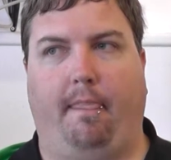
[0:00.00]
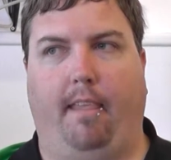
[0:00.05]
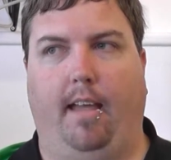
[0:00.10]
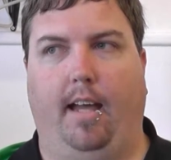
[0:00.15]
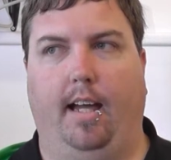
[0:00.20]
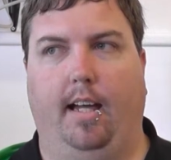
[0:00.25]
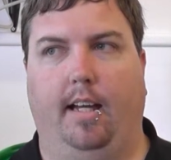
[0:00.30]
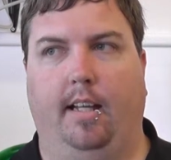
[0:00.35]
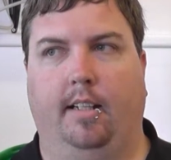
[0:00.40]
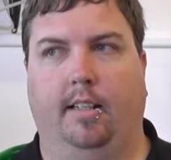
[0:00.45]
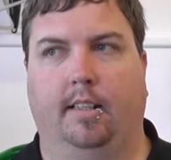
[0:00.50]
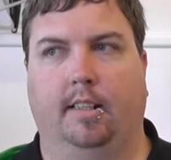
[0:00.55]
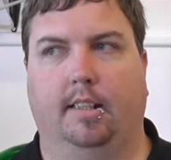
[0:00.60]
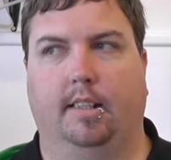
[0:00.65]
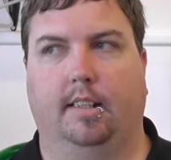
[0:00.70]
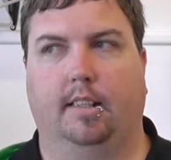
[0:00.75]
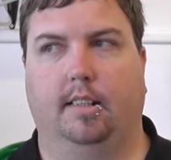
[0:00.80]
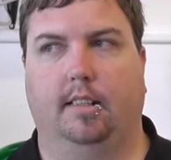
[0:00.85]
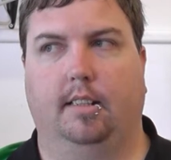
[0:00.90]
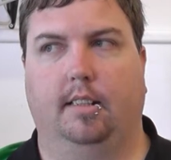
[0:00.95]
and
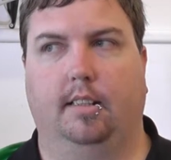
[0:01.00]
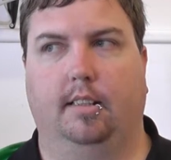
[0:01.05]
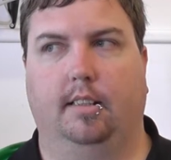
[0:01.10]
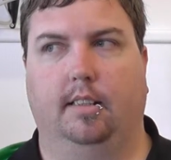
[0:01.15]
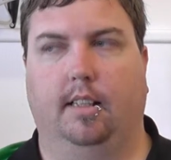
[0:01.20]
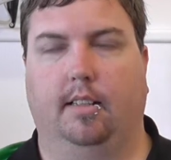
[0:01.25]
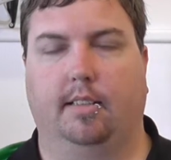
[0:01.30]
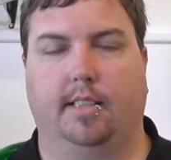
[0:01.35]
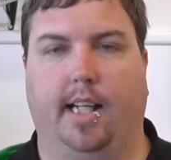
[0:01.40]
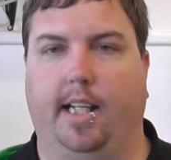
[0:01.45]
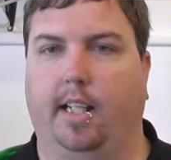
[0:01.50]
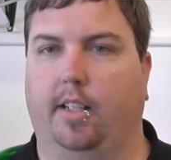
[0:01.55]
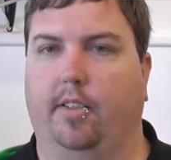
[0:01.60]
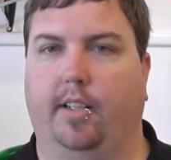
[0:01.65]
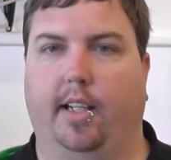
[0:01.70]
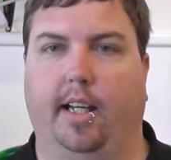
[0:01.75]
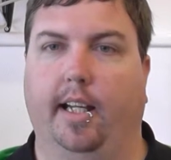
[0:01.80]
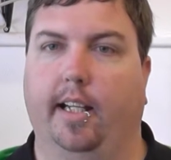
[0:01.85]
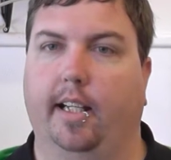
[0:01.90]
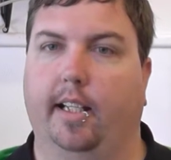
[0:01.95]
they'll take
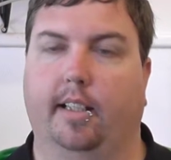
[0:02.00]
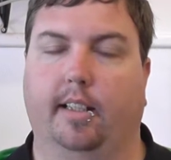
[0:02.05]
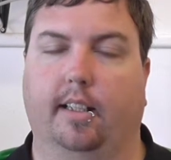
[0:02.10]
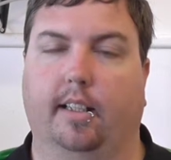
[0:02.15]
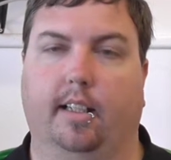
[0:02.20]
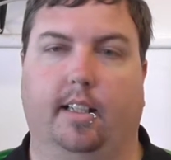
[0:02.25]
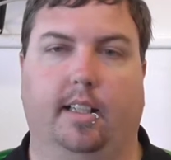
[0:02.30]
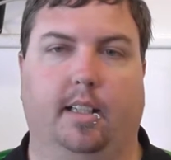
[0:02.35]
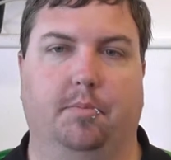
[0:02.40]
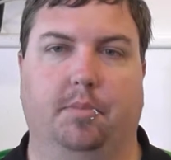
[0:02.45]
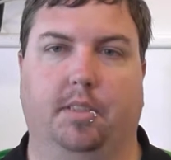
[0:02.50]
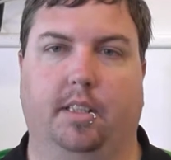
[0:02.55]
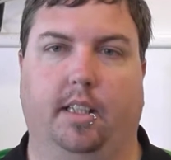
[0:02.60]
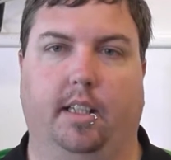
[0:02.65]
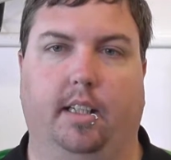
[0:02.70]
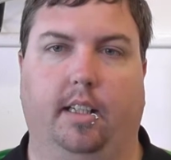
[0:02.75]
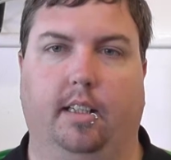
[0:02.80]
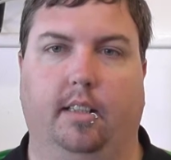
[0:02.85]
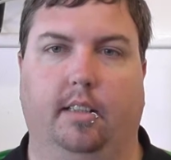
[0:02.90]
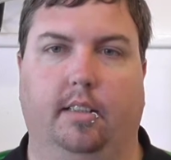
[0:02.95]
on anything that comes
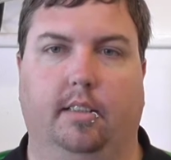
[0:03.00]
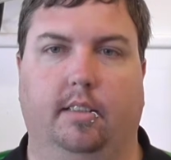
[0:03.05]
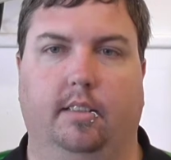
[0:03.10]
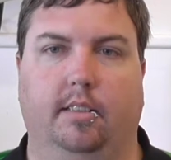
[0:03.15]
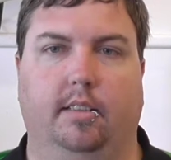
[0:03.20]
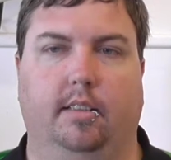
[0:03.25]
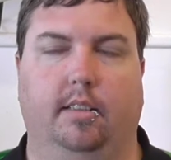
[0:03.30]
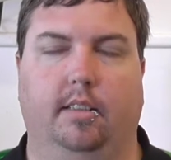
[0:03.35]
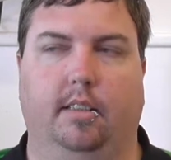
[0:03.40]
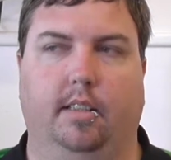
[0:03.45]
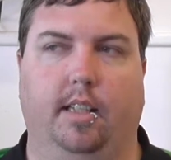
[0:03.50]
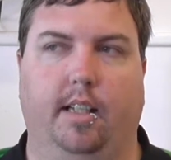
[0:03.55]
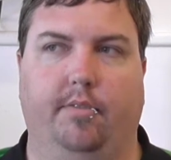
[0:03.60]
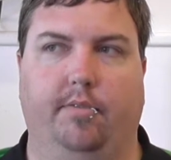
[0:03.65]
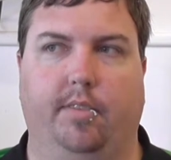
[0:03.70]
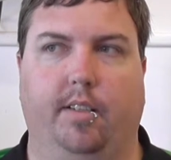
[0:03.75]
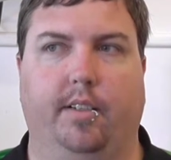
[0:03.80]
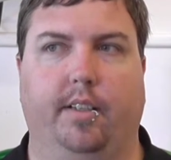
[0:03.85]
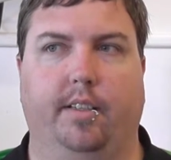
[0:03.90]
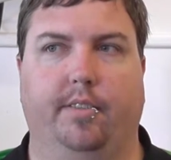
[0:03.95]
near. They're
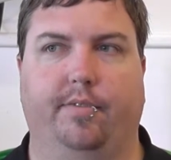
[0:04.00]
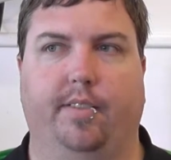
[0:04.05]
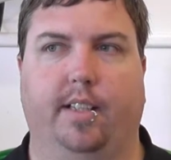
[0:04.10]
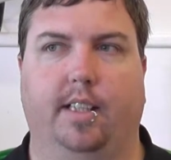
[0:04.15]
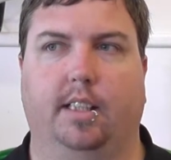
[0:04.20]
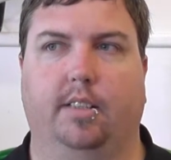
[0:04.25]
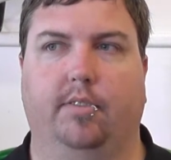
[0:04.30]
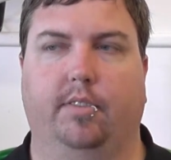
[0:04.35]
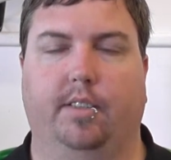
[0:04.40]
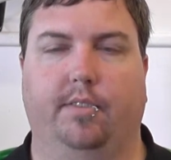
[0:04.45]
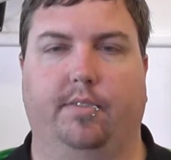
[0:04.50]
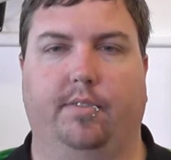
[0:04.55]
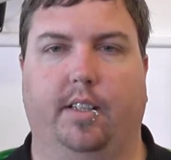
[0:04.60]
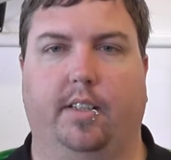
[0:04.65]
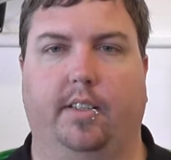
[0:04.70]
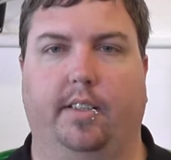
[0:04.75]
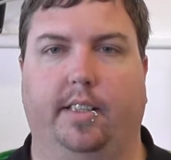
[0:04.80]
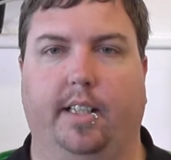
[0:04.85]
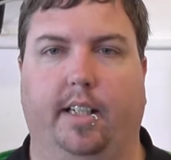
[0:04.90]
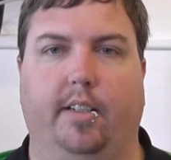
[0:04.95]
very defensive and
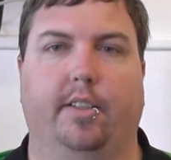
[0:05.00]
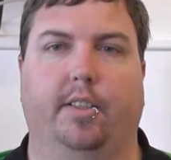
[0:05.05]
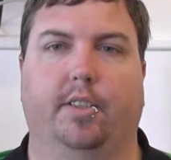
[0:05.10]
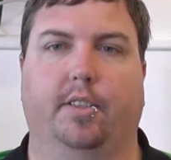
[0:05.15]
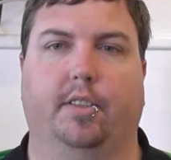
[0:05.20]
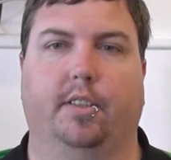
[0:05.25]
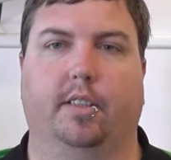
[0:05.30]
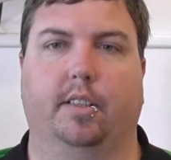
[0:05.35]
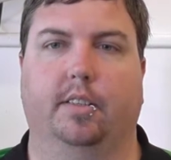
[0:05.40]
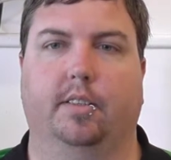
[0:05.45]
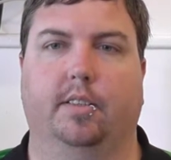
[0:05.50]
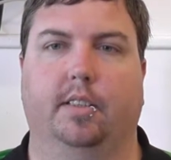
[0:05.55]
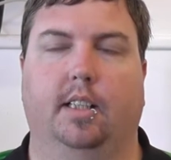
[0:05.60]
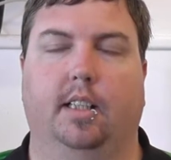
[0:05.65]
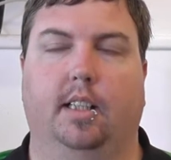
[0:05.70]
very territorial.